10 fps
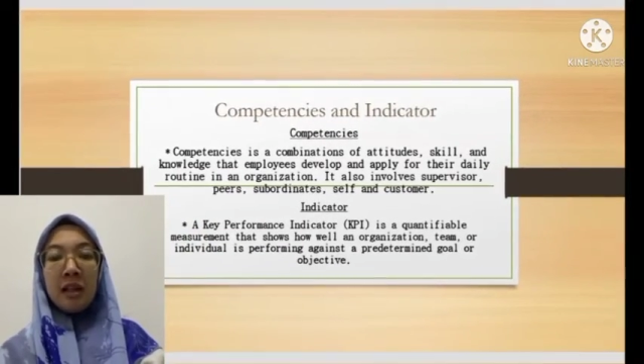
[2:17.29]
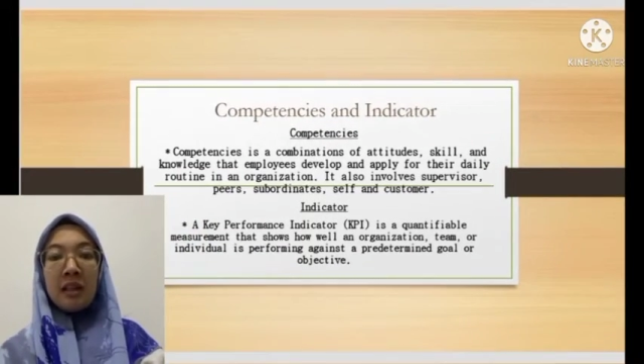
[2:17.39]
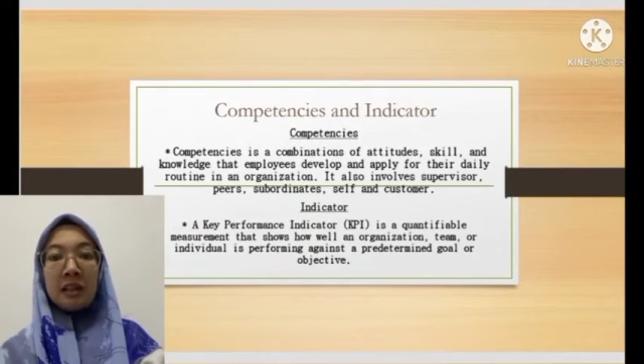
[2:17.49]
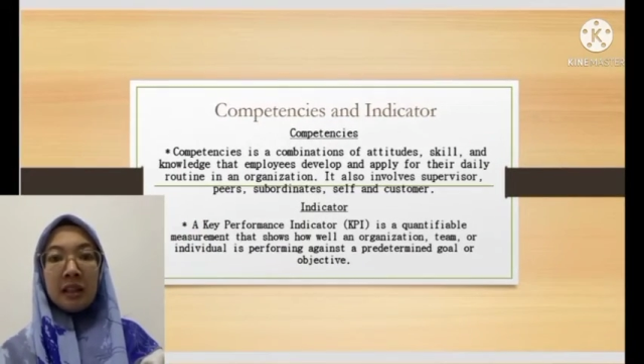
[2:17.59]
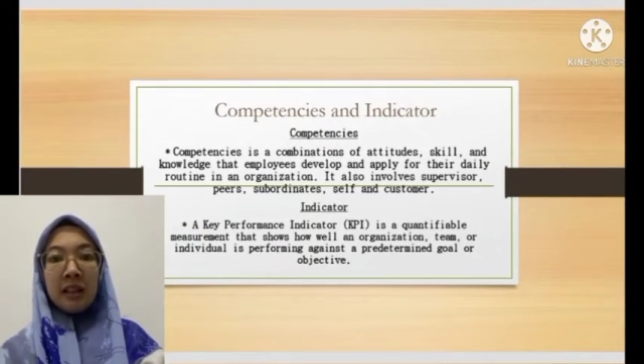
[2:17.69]

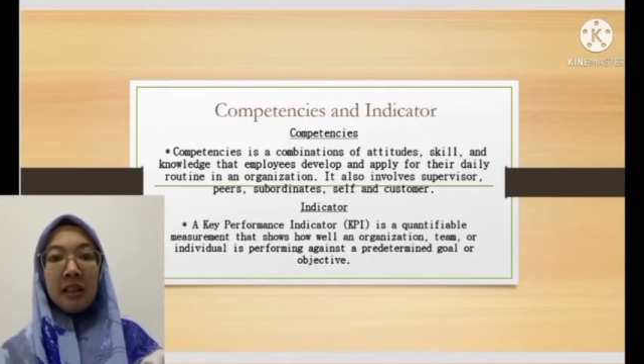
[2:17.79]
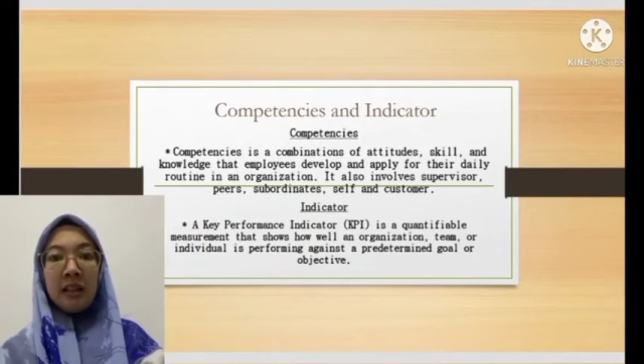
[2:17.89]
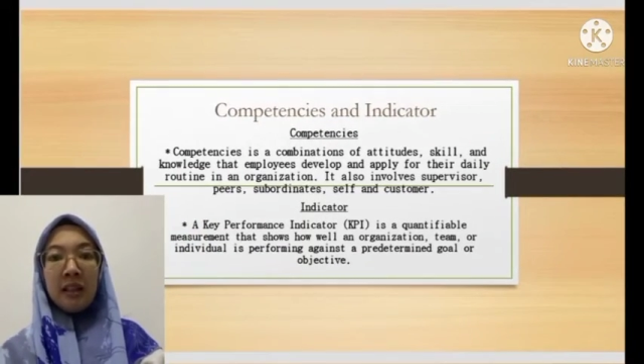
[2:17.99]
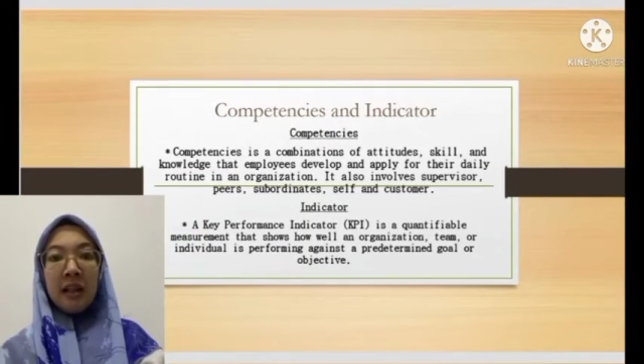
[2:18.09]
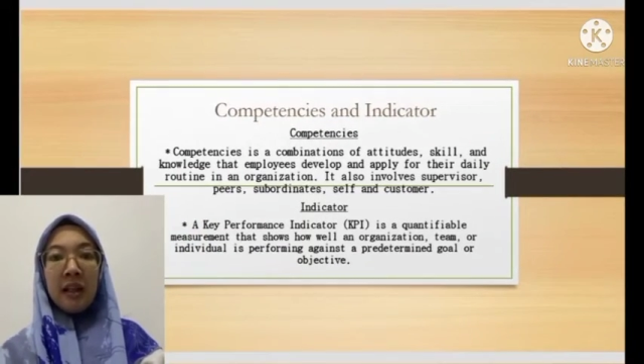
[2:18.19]
skill
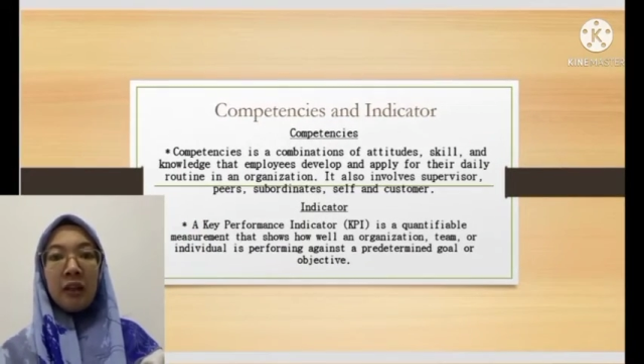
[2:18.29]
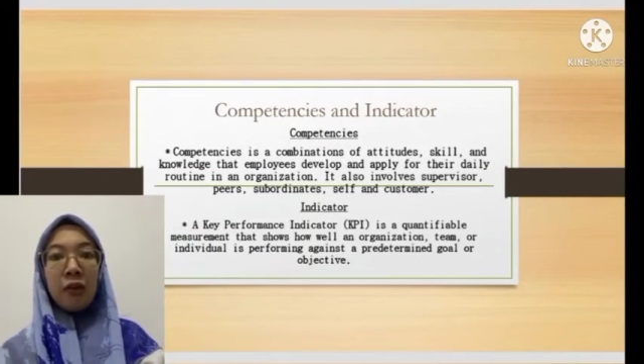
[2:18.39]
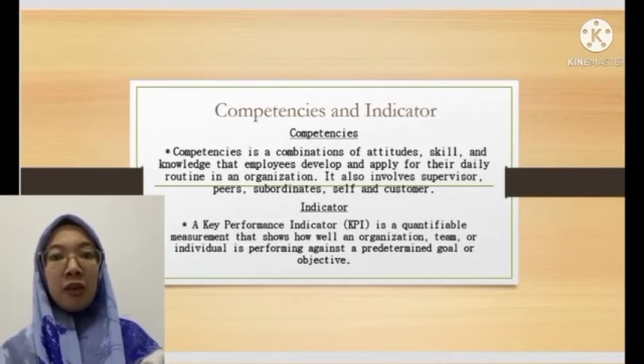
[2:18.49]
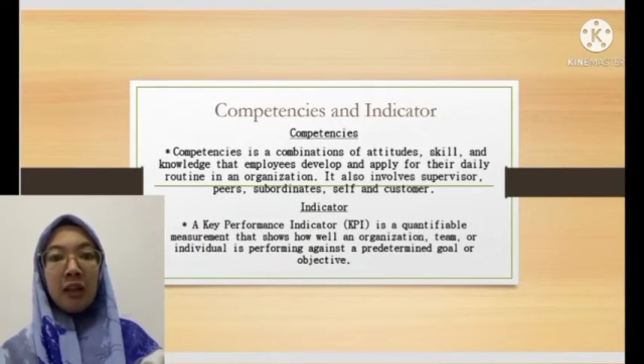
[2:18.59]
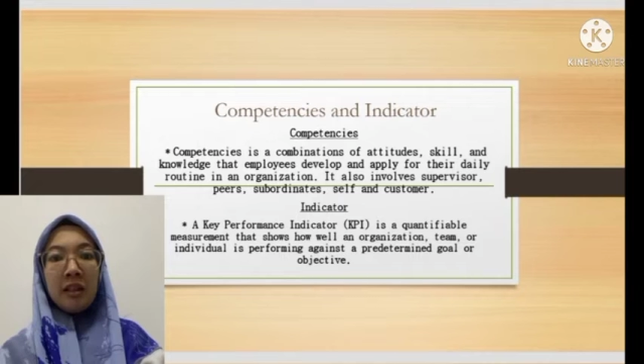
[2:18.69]
and
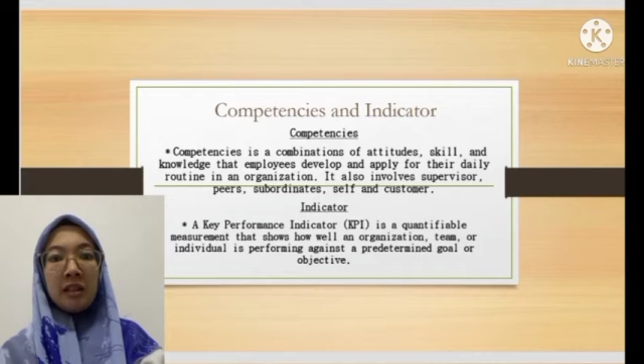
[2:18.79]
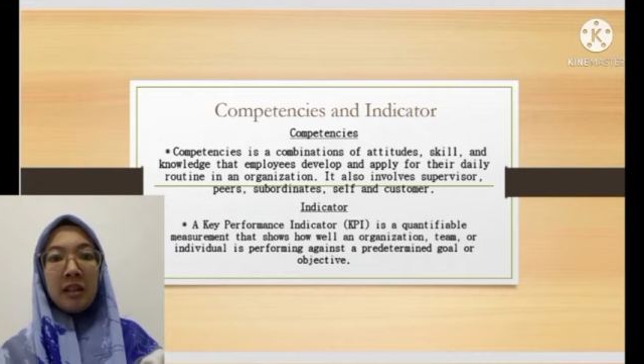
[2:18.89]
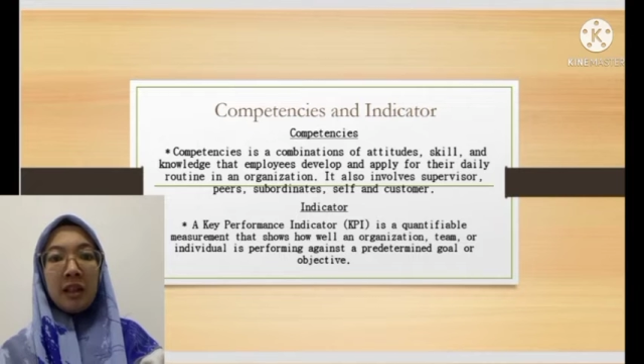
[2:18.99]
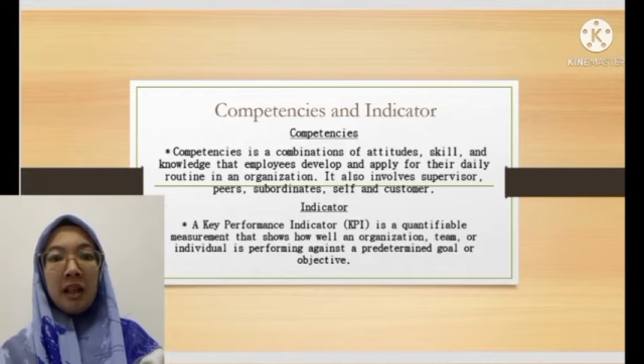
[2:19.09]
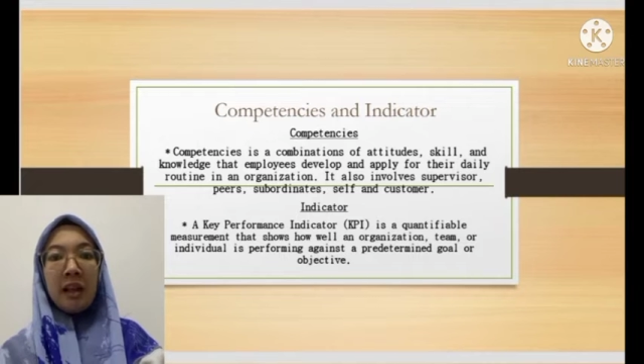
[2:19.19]
knowledge
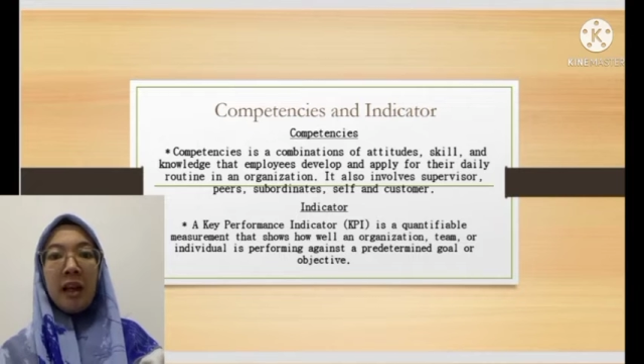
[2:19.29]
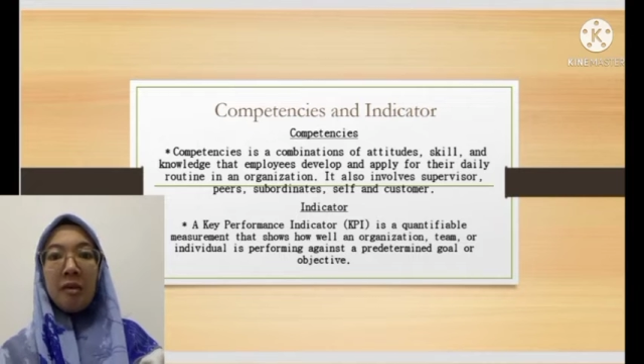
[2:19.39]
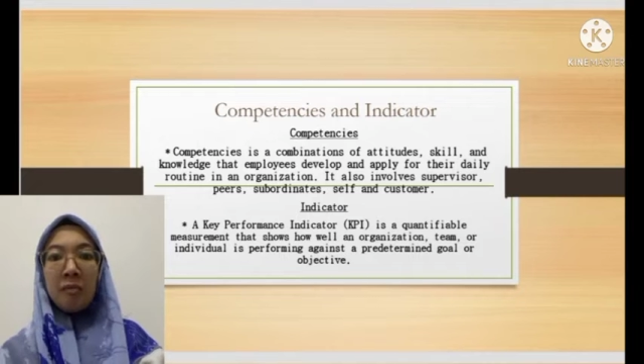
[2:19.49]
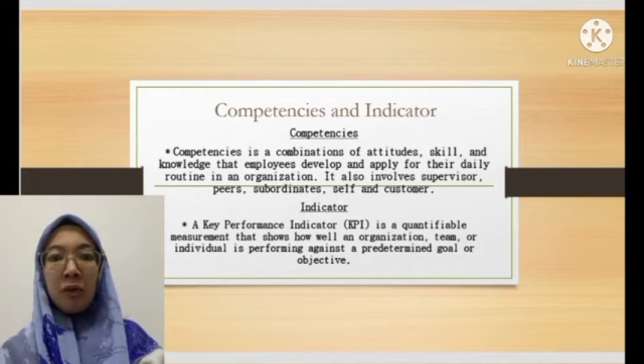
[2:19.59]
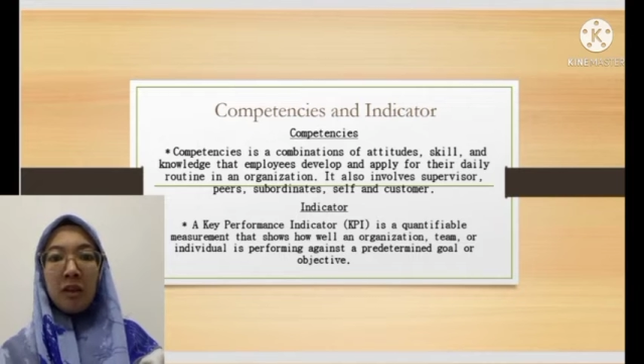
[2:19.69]
that
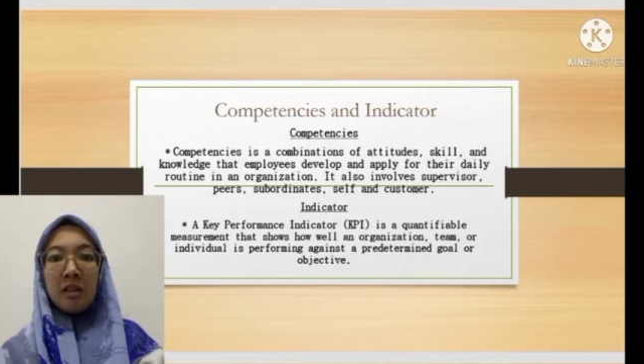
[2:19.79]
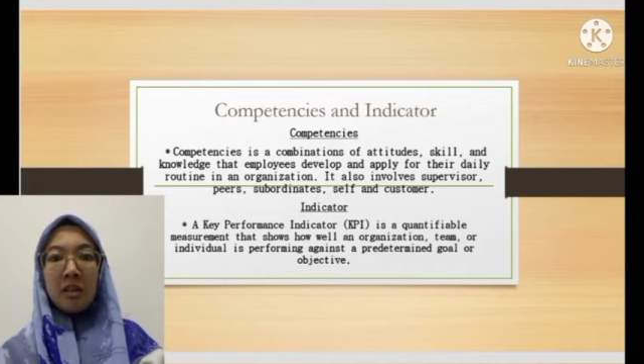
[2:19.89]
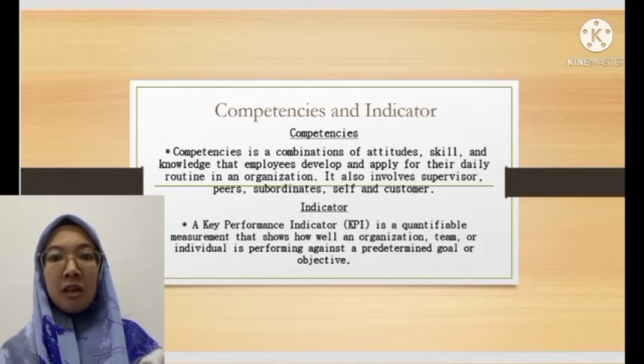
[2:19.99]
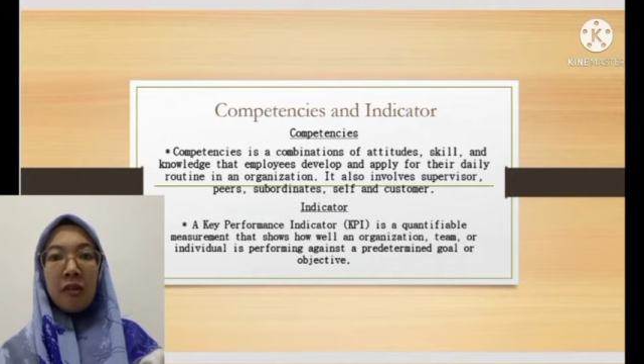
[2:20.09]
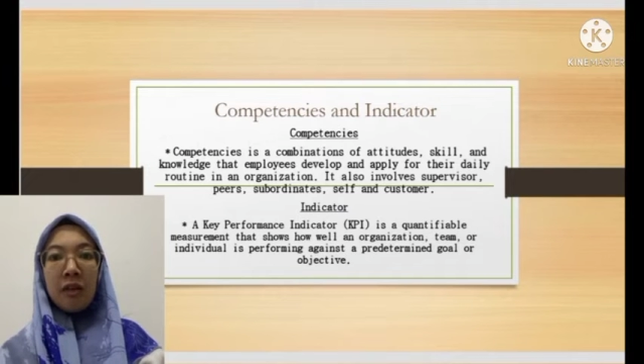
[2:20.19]
employees
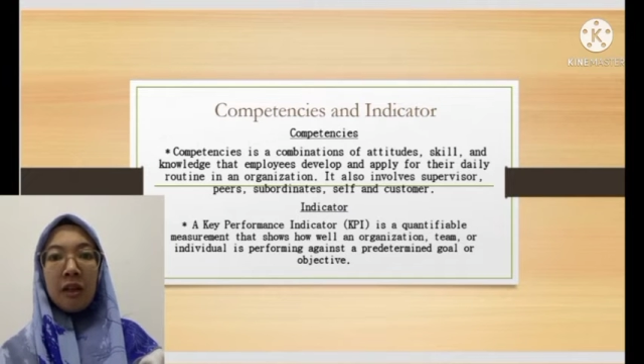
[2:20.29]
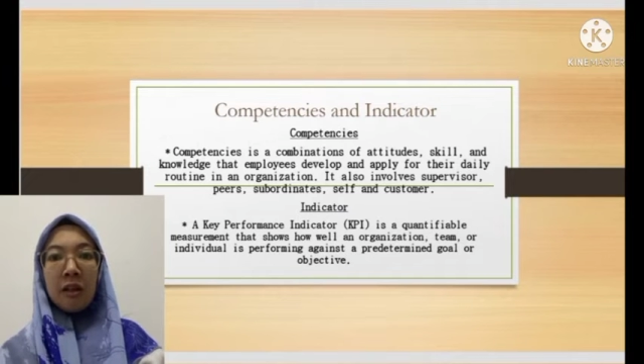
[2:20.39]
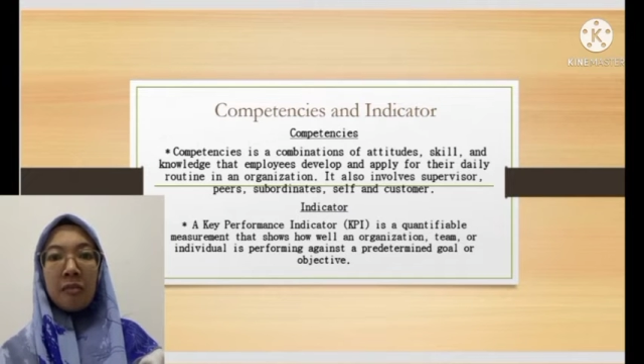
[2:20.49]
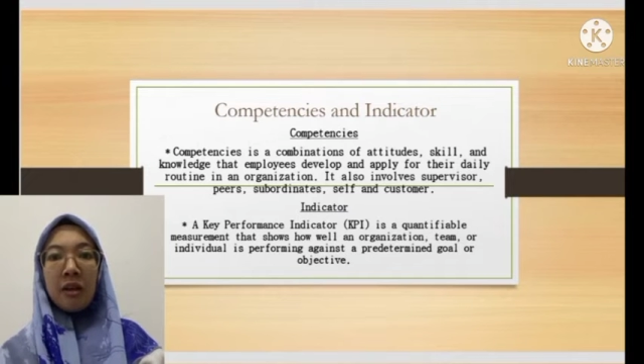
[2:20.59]
develop